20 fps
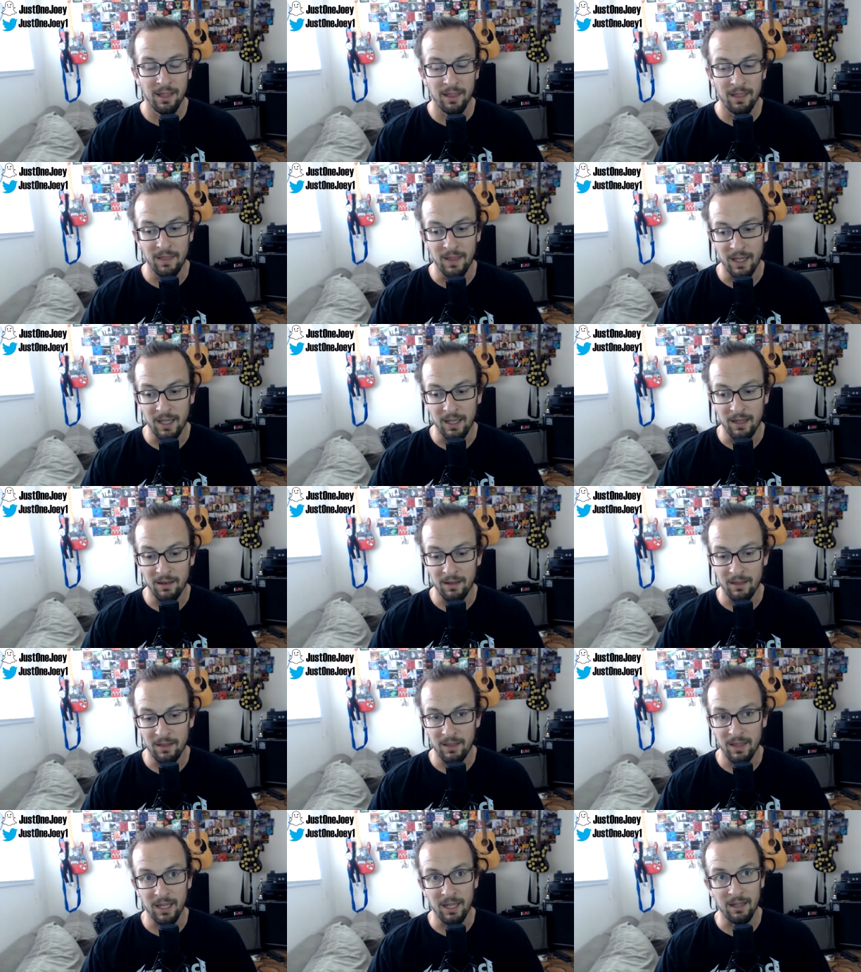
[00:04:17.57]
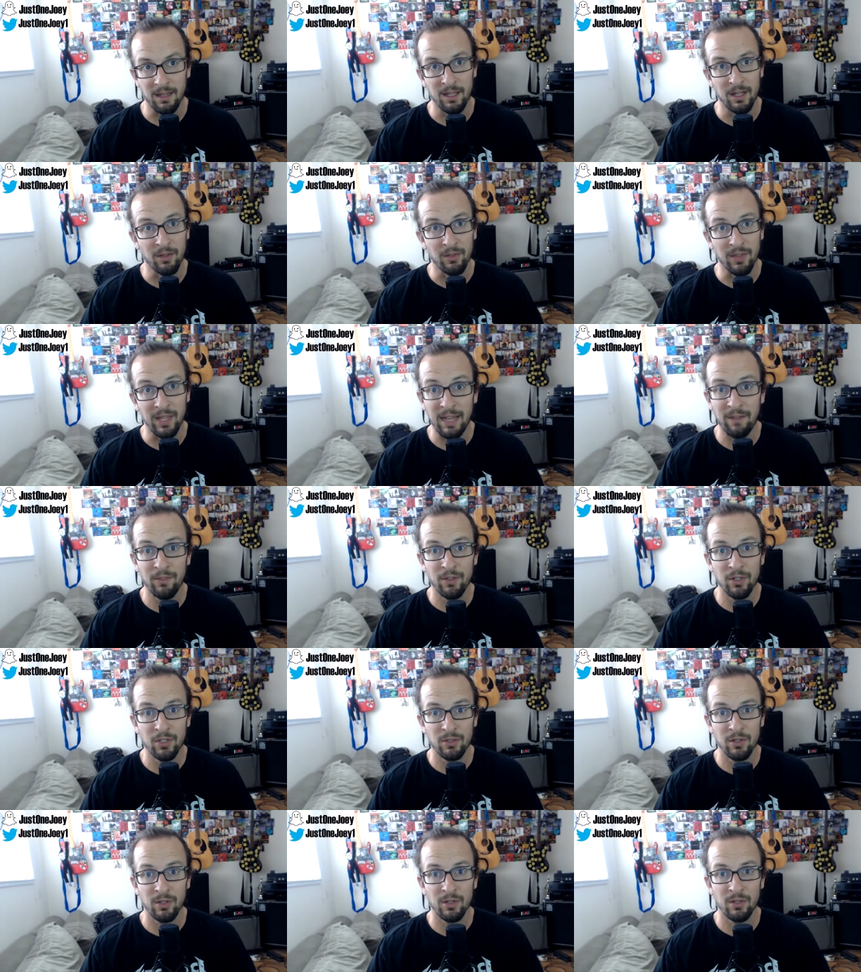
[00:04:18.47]
that they they have their
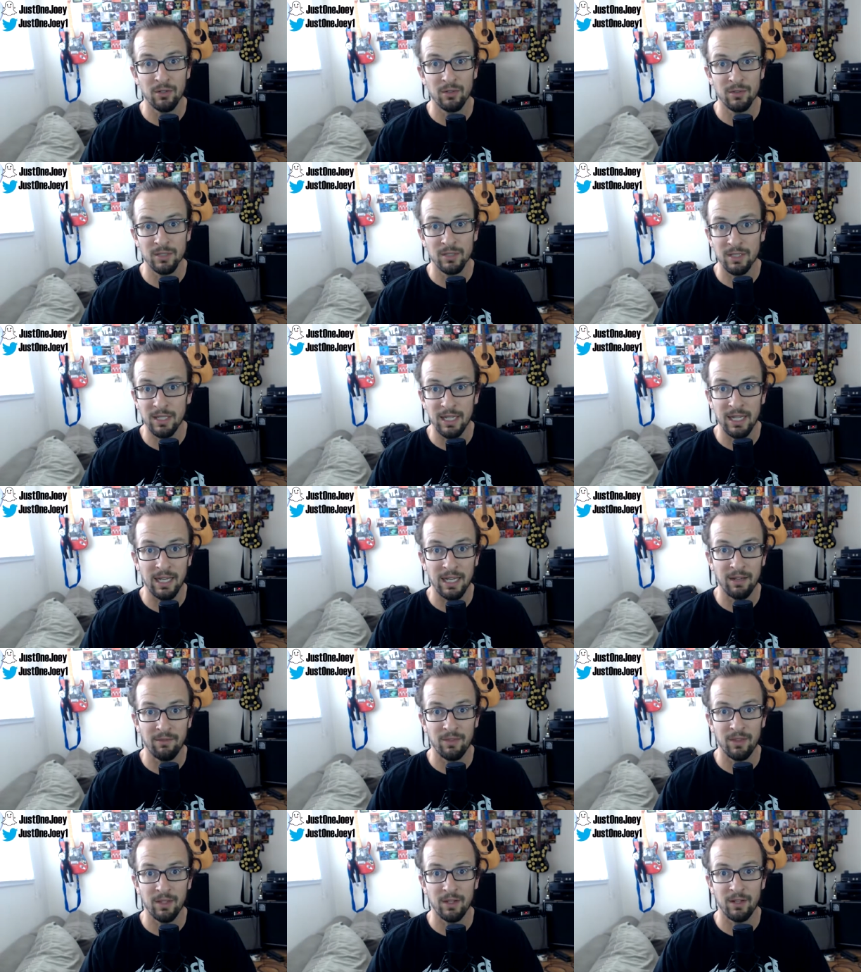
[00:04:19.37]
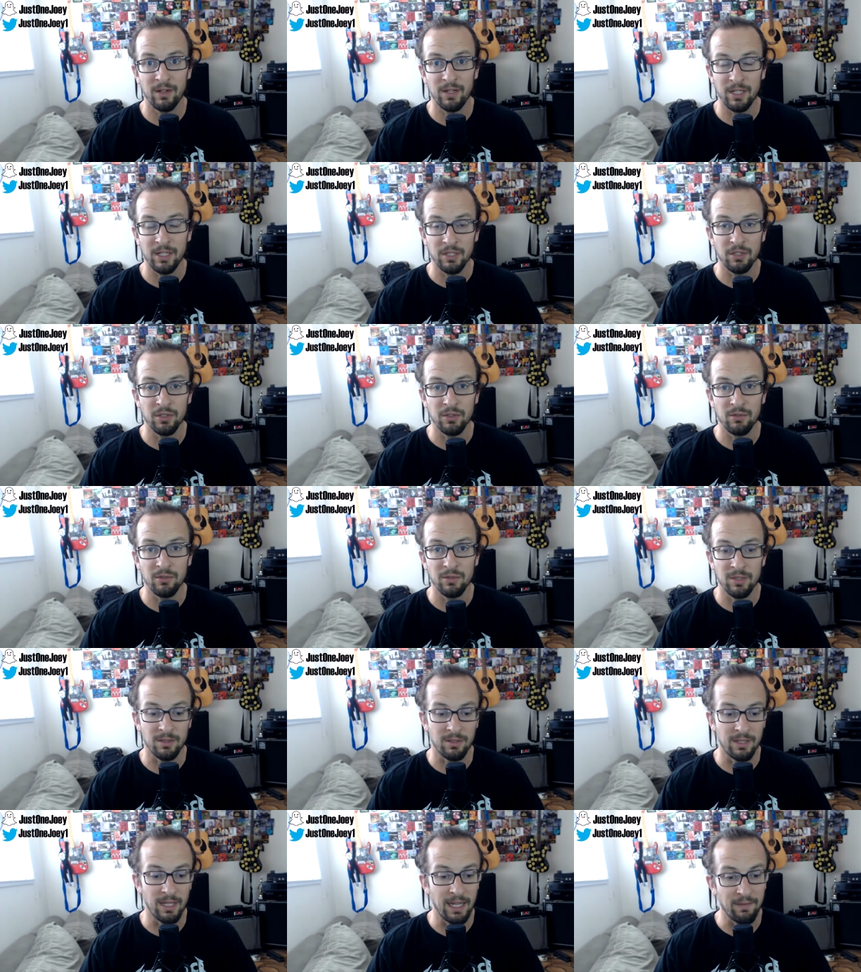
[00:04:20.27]
struggles and they have their issues
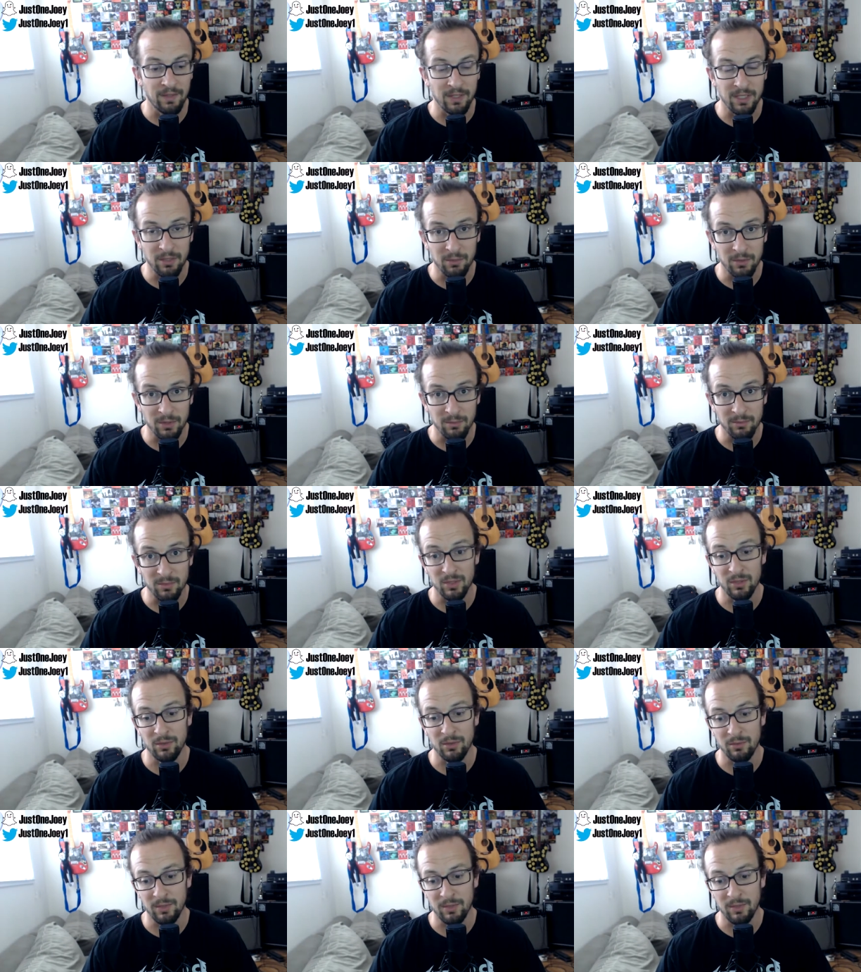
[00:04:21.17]
and they have to deal with them too.